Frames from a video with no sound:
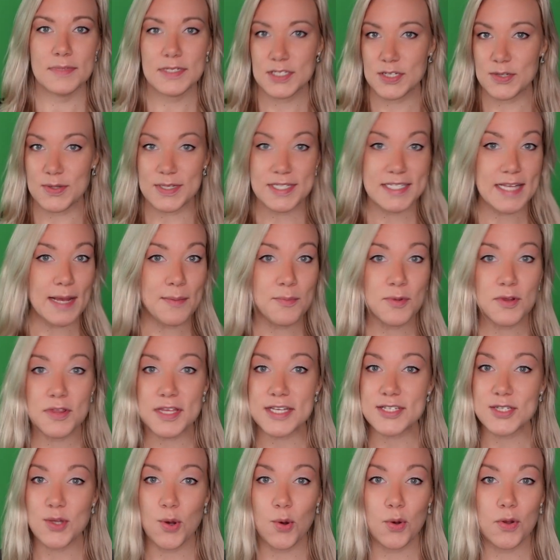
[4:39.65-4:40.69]
I suggest you
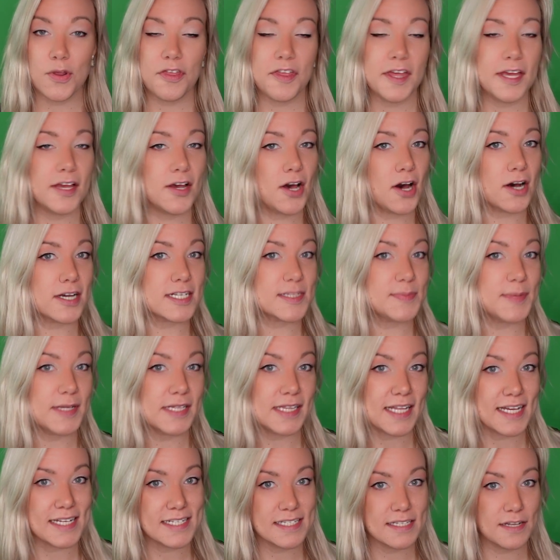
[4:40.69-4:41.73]
take more time
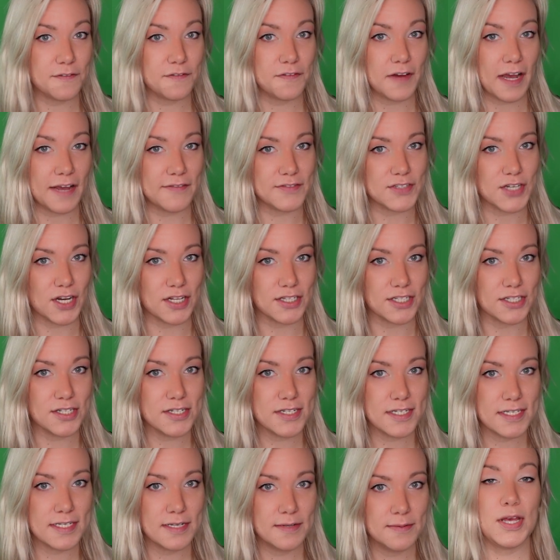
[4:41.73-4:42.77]
to tape or glue
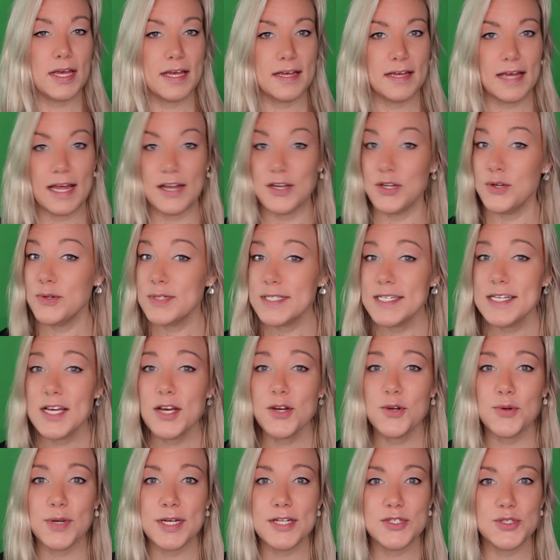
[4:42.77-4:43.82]
the backs of the green
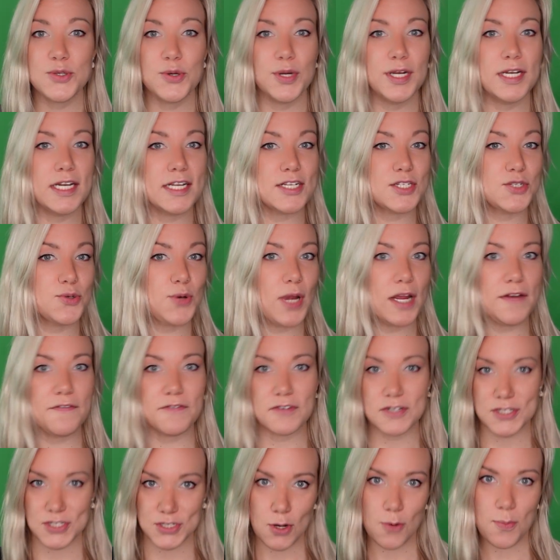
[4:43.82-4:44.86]
poster boards
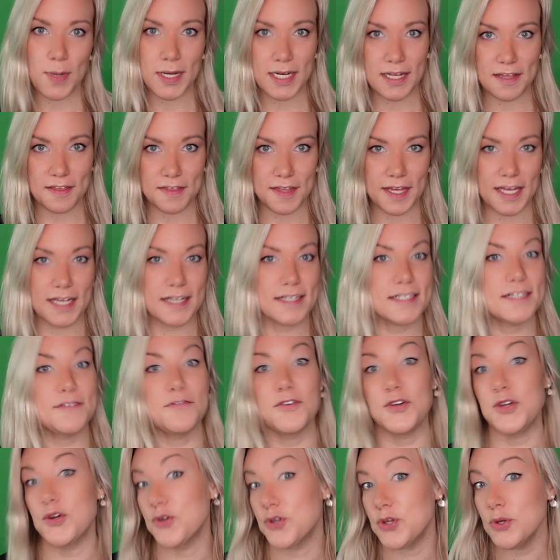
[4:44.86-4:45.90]
together so it
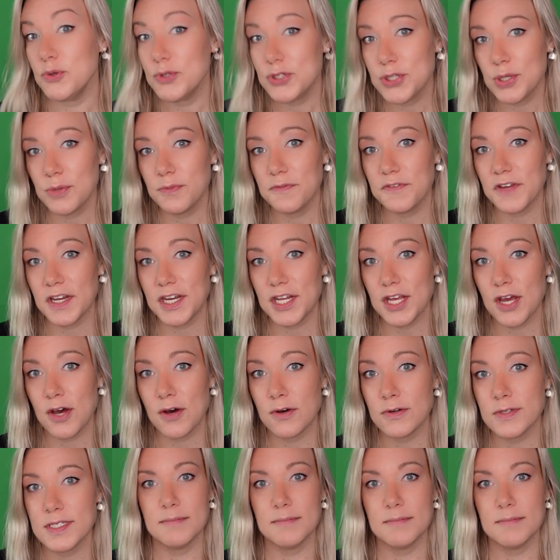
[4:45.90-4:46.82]
is perfectly smooth.